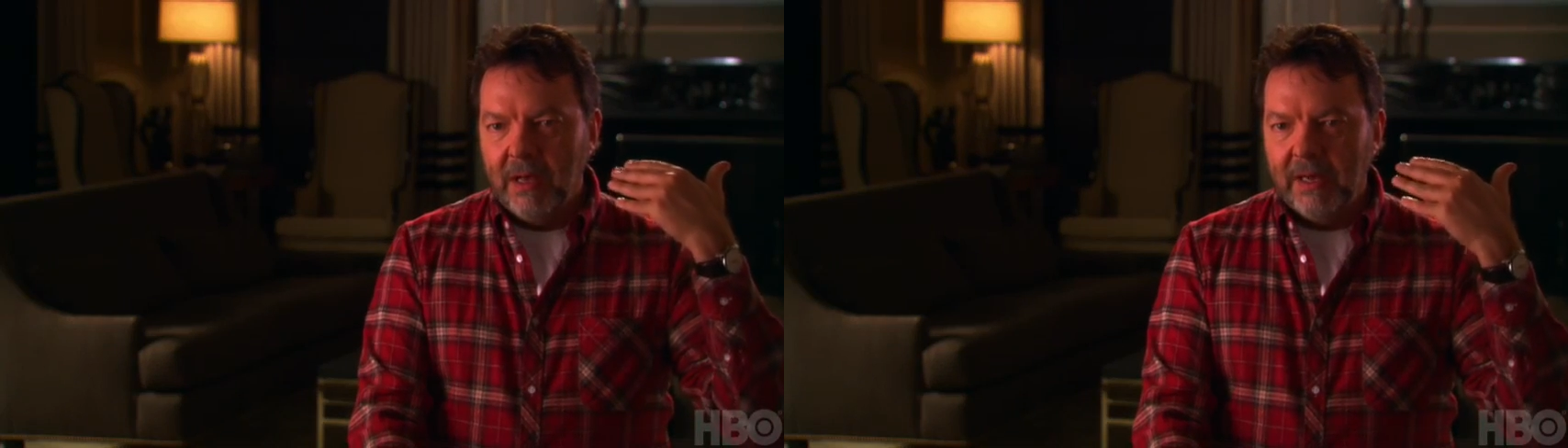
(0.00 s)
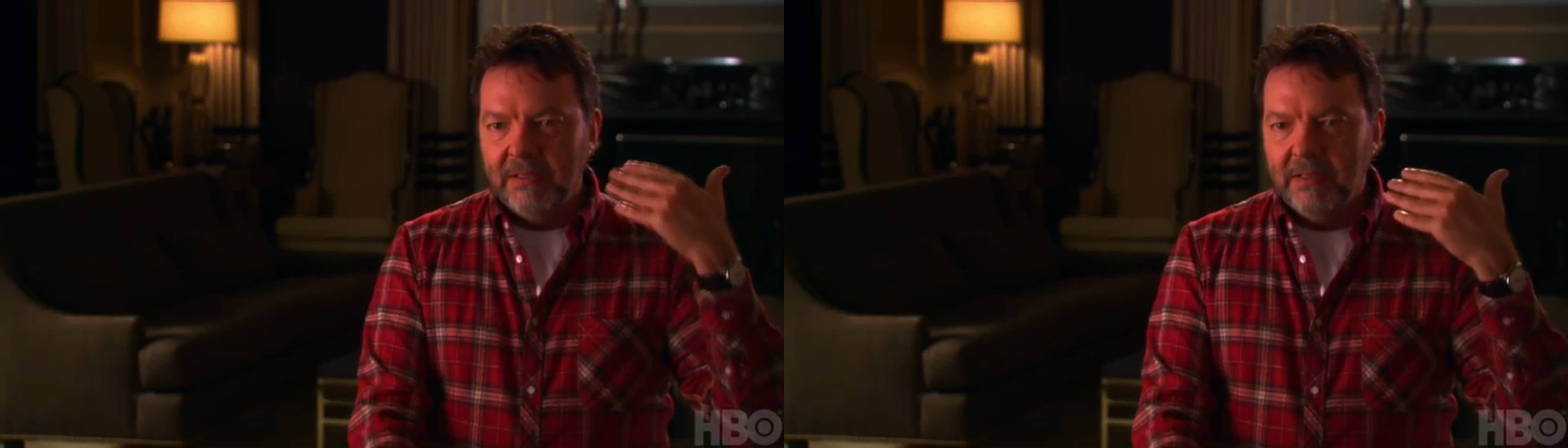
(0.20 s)

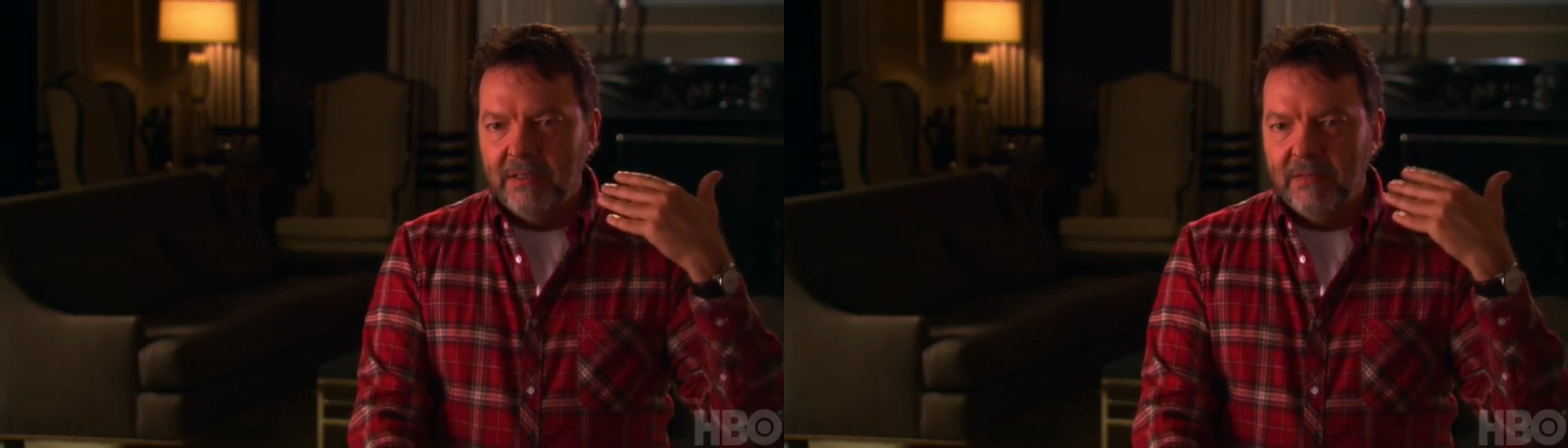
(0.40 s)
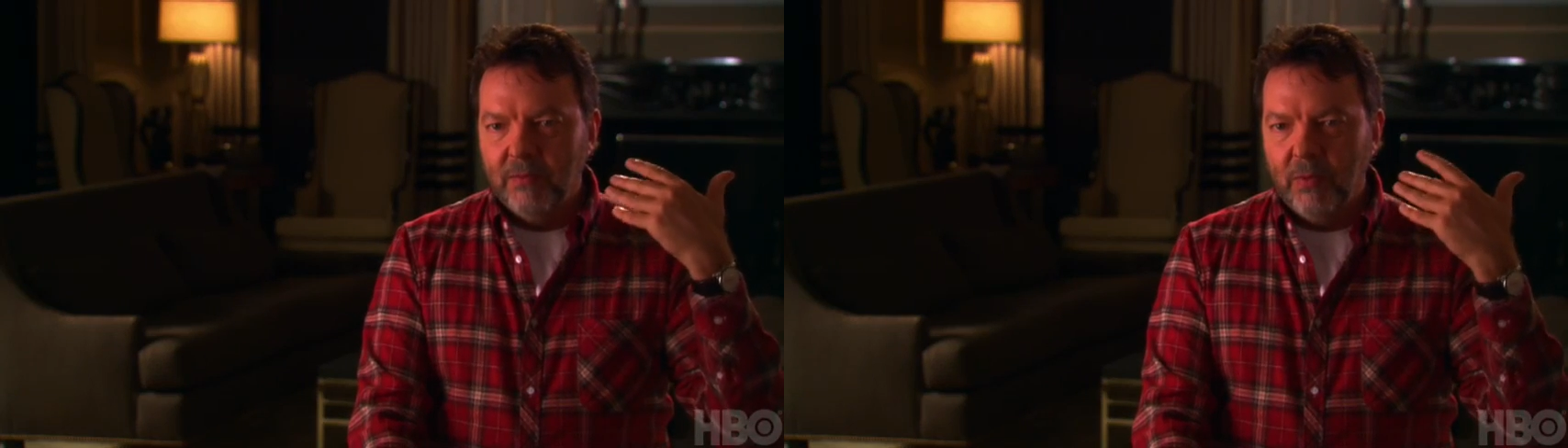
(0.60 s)

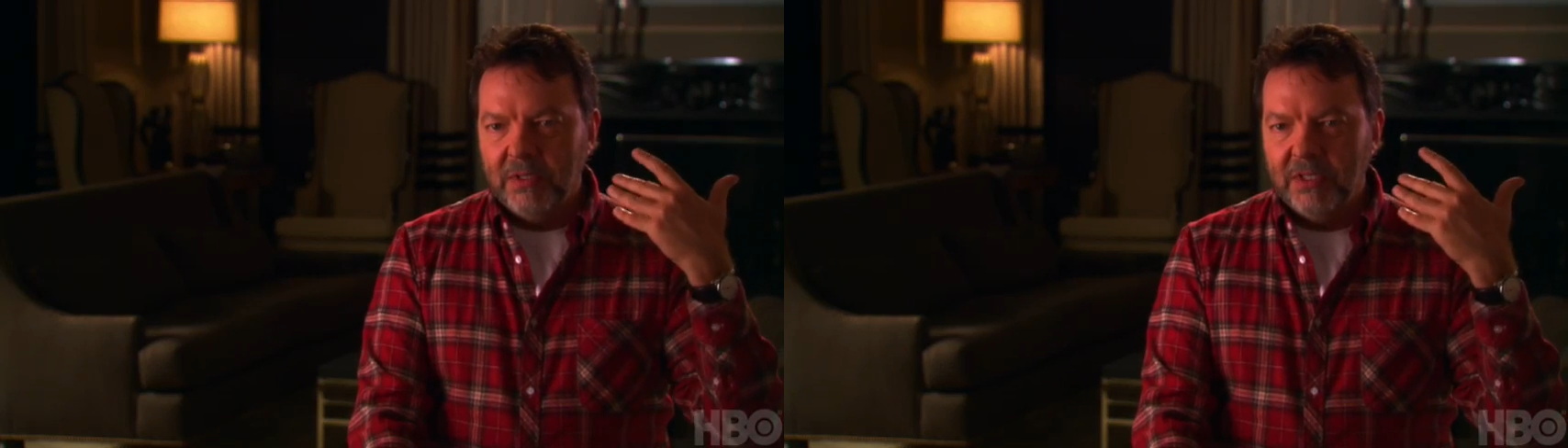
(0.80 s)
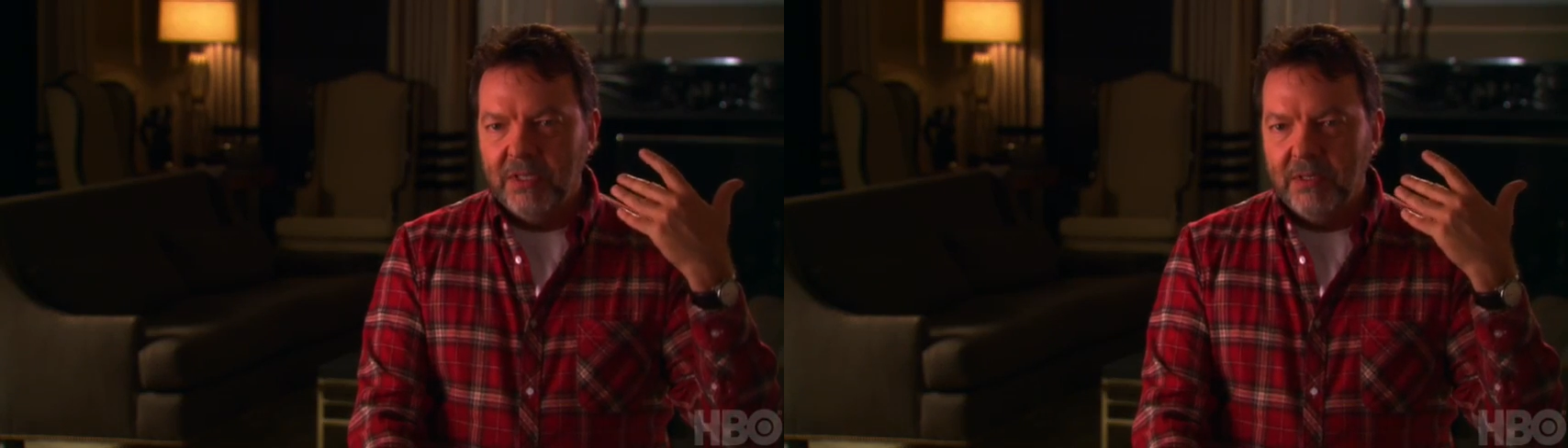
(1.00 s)
idea of
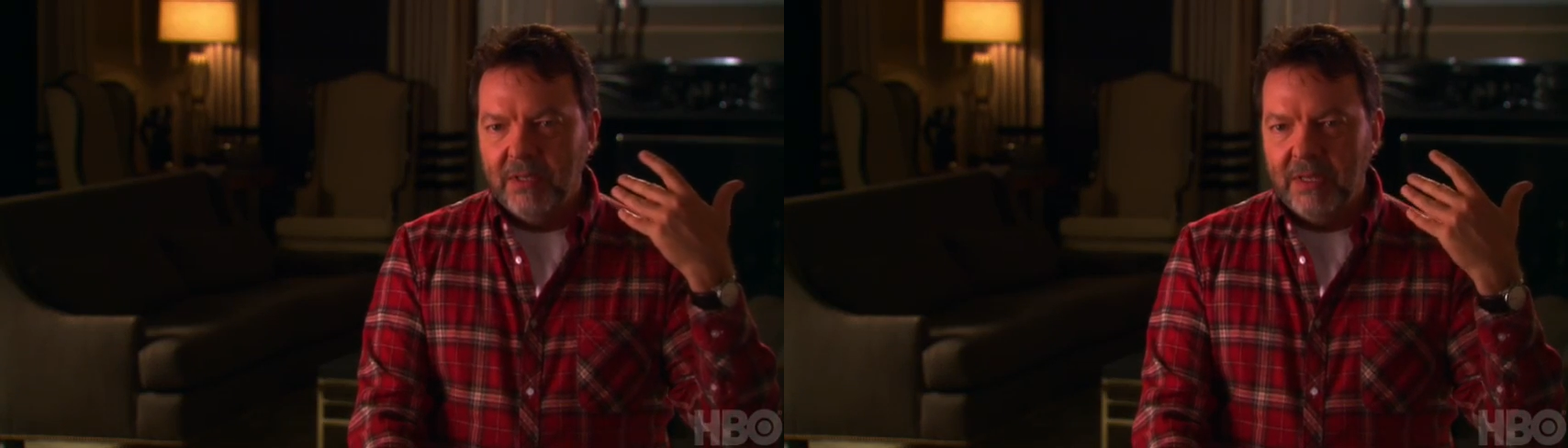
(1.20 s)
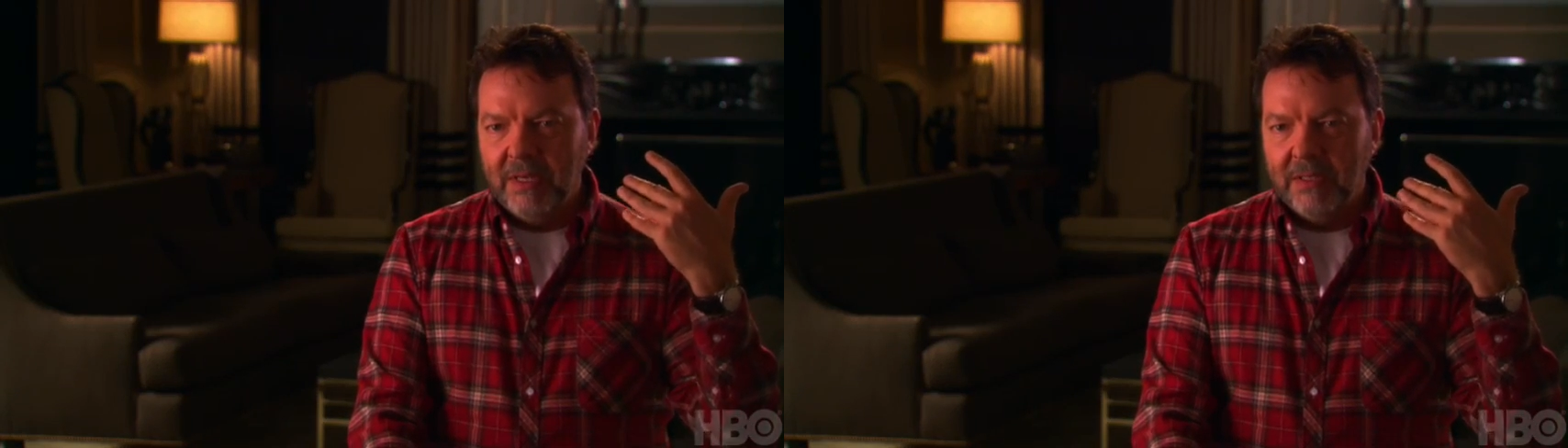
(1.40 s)
what she
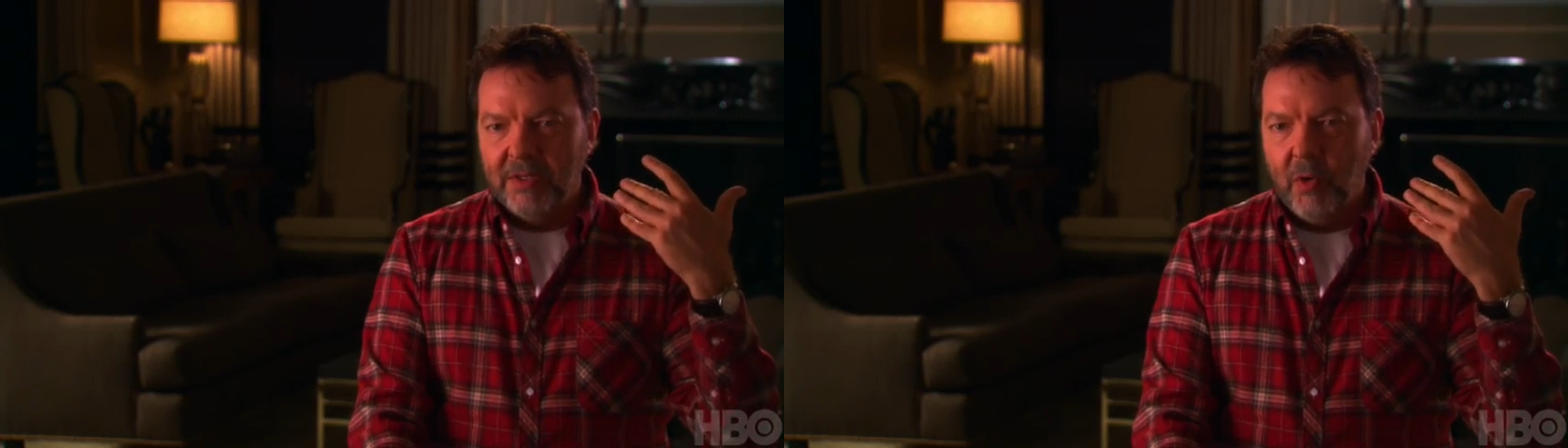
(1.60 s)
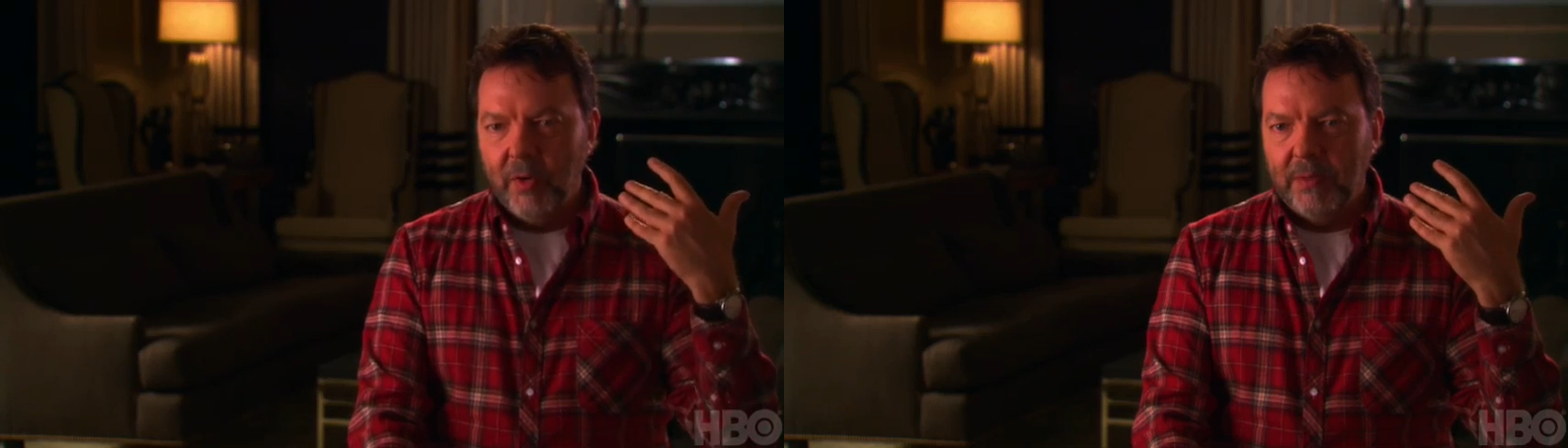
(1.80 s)

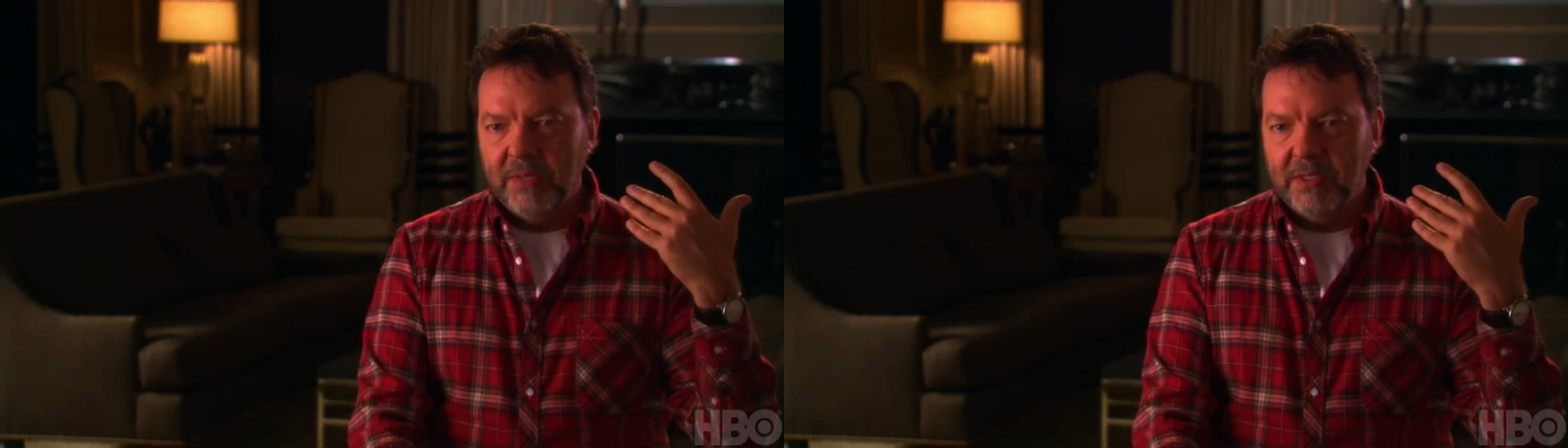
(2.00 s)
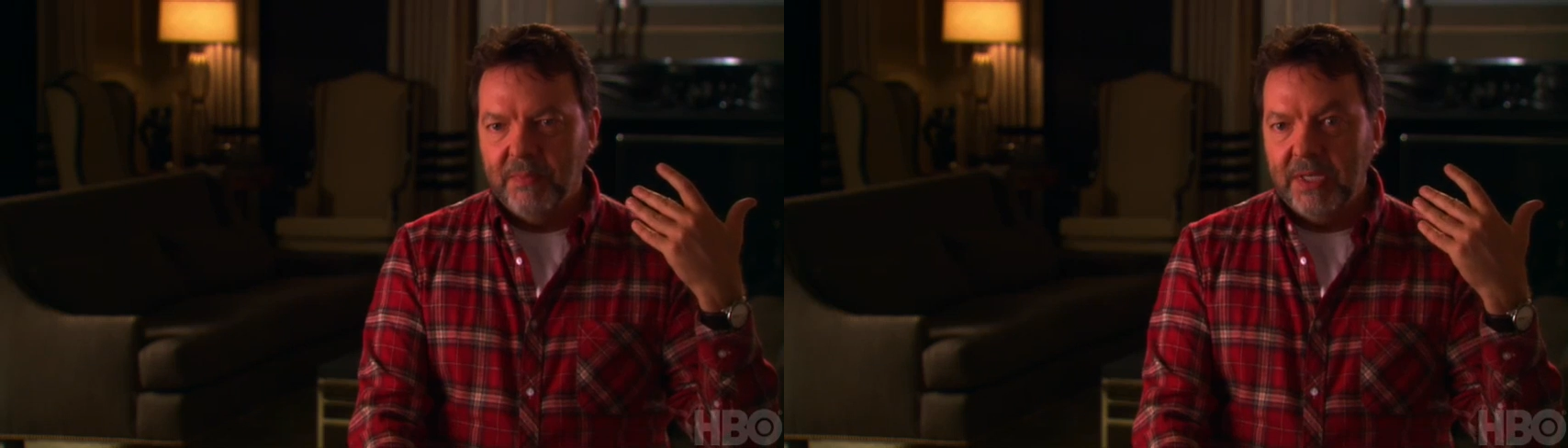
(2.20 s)
thinks Hoyt must